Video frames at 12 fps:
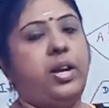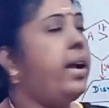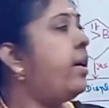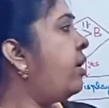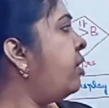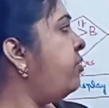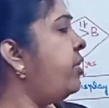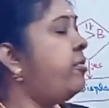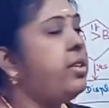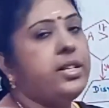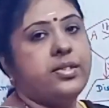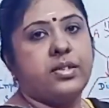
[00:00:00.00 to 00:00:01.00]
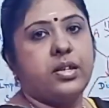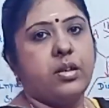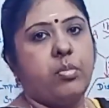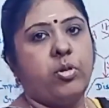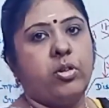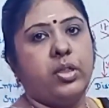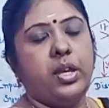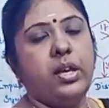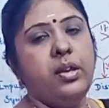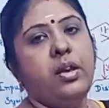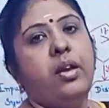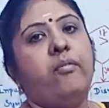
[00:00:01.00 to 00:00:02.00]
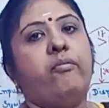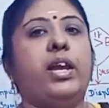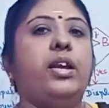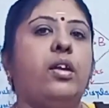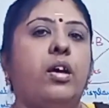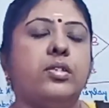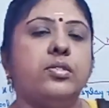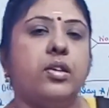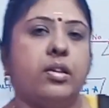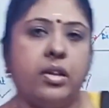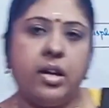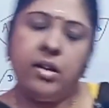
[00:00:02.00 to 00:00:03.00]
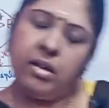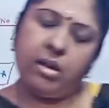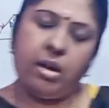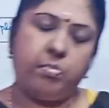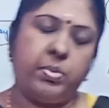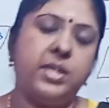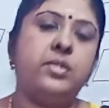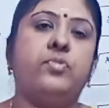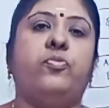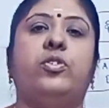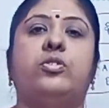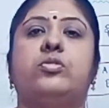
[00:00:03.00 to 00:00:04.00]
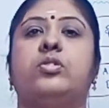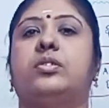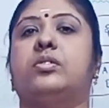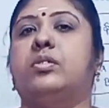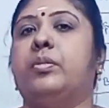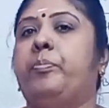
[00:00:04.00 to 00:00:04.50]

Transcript: Later on we will discuss about the very large or the complex flowcharts.